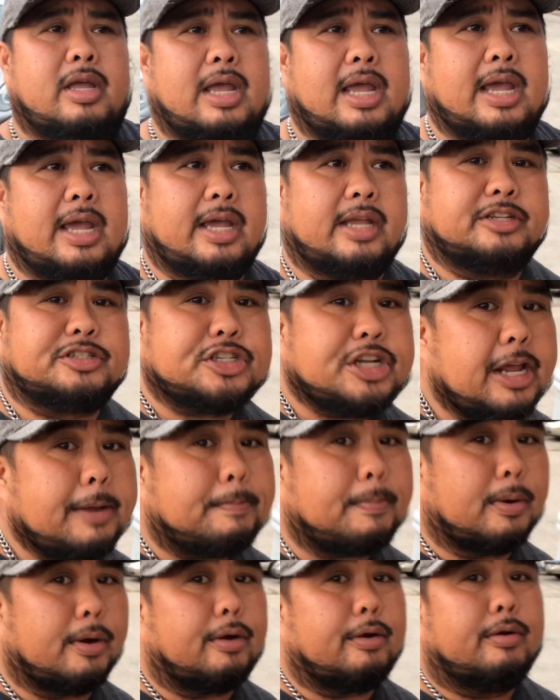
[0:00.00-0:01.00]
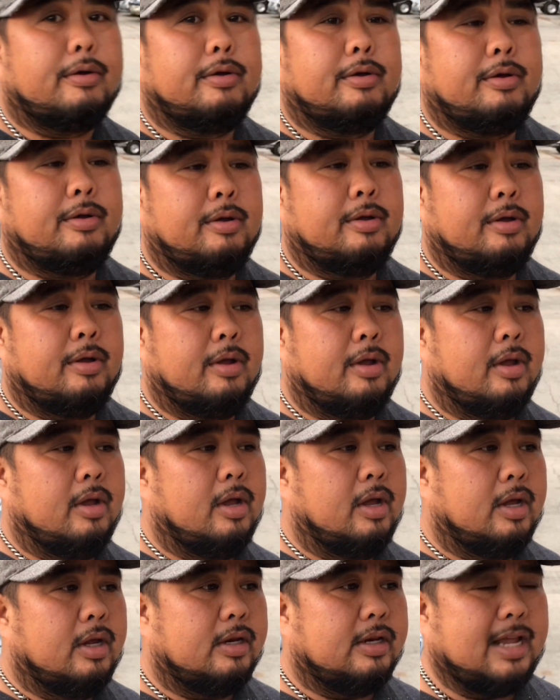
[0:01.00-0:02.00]
and cheaper
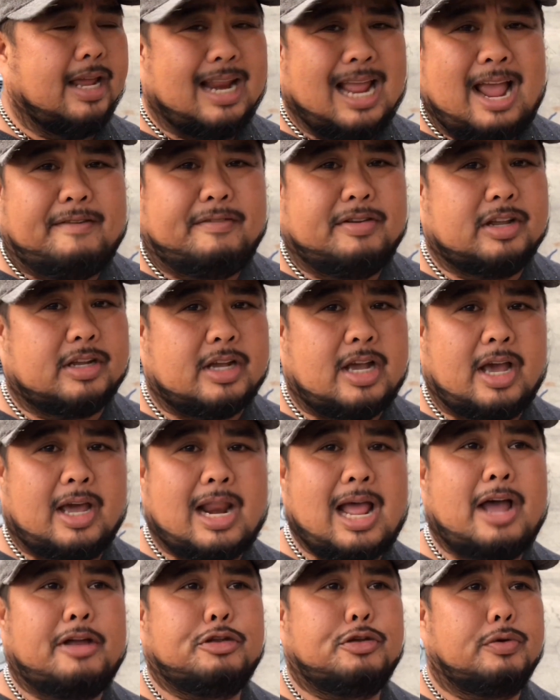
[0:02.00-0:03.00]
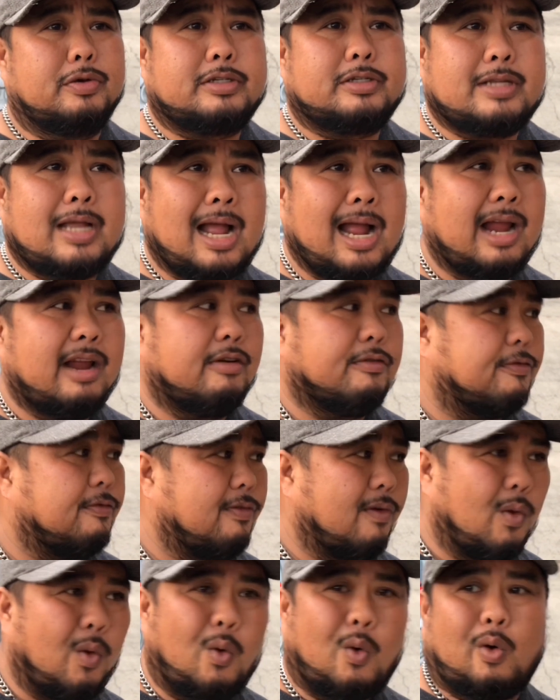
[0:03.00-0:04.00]
than having to cut out your entire
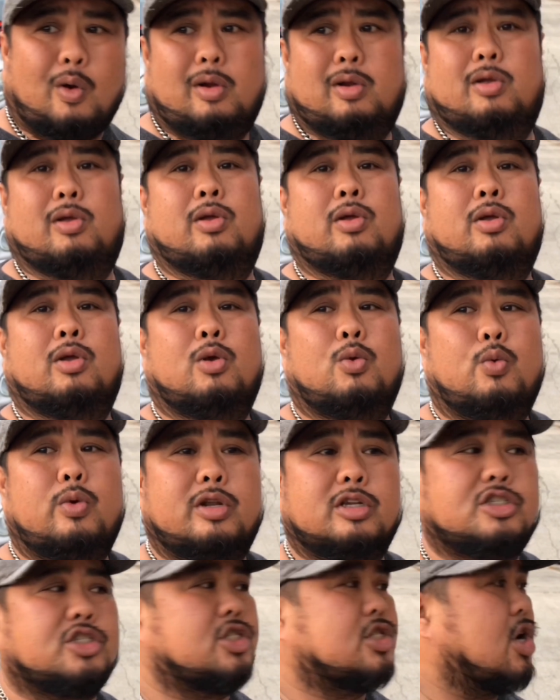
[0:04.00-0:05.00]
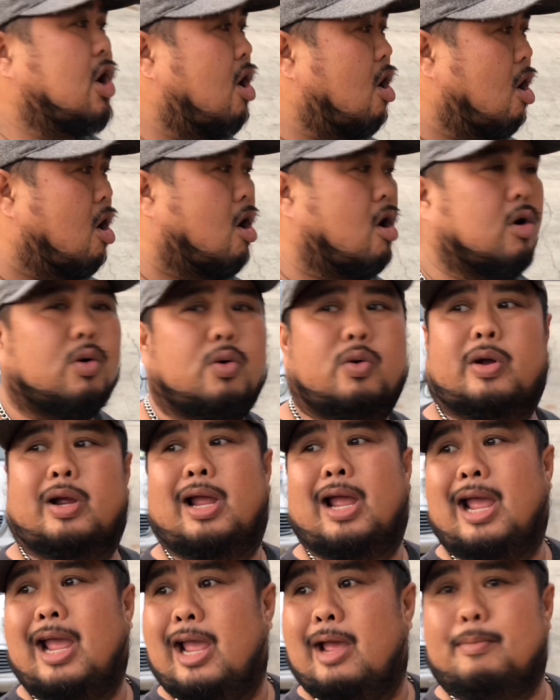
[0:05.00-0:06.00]
floor with a saw or
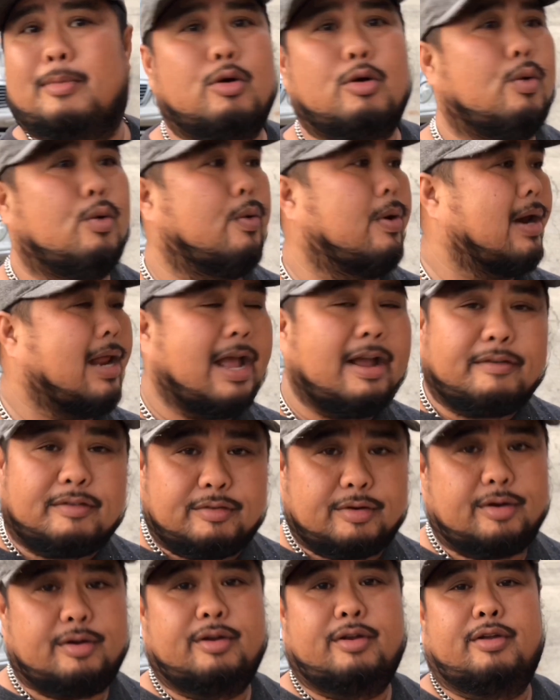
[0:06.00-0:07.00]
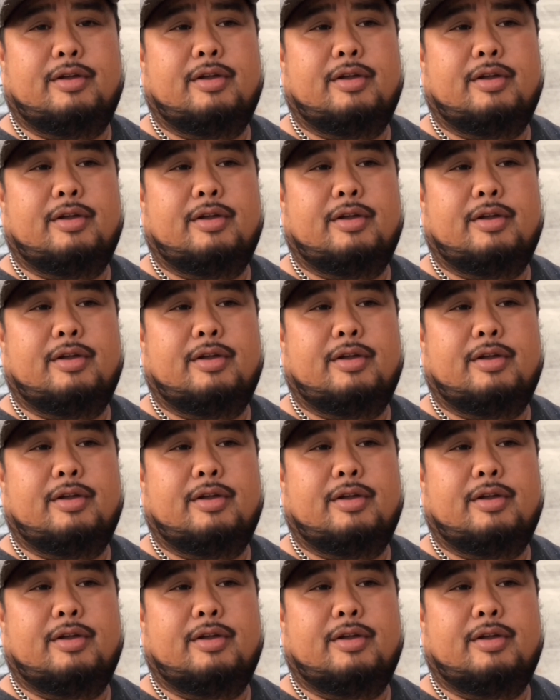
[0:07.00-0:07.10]
a hammer or whatever,